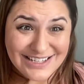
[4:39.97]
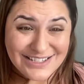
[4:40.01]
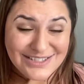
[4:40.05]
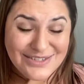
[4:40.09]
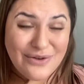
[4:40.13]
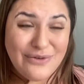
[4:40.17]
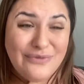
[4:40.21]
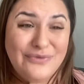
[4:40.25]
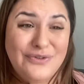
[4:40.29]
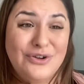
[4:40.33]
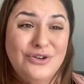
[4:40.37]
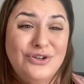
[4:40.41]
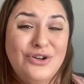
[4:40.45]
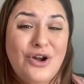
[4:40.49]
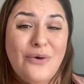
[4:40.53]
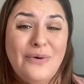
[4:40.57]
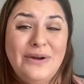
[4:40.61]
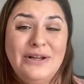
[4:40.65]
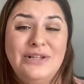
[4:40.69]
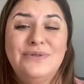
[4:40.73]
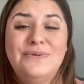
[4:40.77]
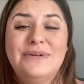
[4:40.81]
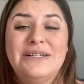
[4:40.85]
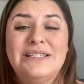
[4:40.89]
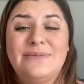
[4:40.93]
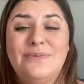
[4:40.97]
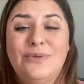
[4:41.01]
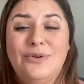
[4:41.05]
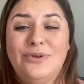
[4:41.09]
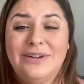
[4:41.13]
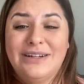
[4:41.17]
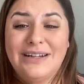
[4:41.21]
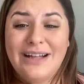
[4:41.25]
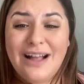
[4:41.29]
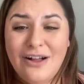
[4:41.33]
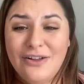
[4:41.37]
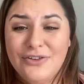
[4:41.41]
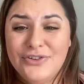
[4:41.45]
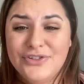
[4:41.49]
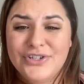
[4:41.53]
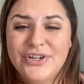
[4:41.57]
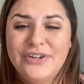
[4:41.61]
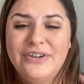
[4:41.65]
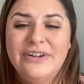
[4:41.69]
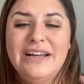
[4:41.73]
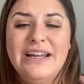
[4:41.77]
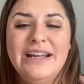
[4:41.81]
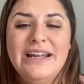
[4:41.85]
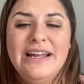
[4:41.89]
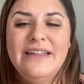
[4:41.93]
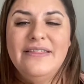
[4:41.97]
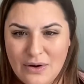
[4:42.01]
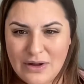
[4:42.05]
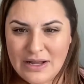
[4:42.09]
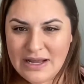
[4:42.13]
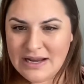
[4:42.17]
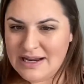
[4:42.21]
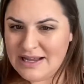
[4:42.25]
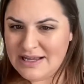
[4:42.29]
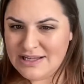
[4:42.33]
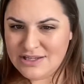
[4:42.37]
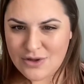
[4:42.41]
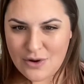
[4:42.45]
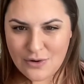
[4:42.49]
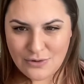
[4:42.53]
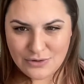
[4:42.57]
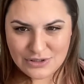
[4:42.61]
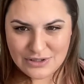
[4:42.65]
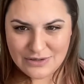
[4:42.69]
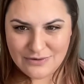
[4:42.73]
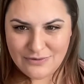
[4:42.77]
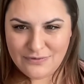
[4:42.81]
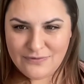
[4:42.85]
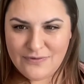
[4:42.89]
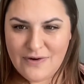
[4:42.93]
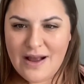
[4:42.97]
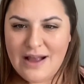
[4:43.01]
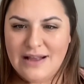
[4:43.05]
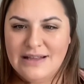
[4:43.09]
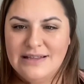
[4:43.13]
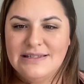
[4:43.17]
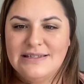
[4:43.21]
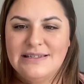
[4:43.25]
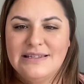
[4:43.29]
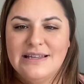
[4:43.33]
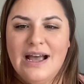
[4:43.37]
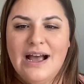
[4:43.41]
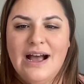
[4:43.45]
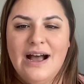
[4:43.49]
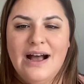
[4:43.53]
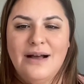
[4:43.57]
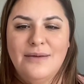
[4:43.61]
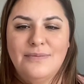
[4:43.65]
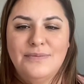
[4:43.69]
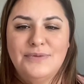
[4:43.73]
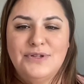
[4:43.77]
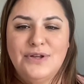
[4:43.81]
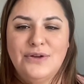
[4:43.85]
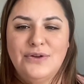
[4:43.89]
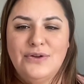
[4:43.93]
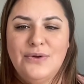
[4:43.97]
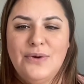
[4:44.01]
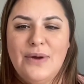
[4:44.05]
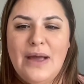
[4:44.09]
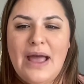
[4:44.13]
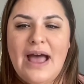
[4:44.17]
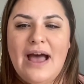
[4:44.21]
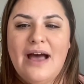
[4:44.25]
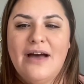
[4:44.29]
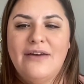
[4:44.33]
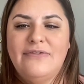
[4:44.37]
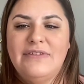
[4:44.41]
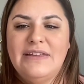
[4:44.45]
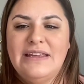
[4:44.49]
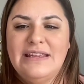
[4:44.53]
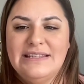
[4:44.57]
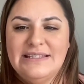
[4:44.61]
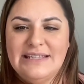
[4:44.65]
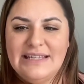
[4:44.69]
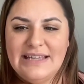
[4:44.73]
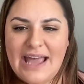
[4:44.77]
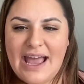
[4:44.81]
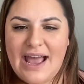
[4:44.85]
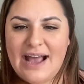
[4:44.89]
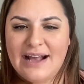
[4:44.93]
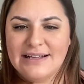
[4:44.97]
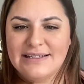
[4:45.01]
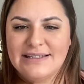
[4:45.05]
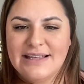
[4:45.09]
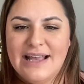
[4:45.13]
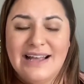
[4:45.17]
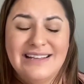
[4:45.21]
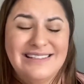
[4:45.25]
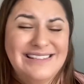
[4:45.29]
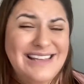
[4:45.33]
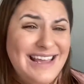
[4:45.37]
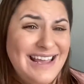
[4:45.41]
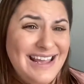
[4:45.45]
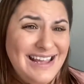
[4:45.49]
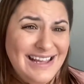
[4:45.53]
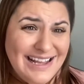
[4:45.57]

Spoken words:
So if you're going to explore culture, it is oceanfront, so you have easy access.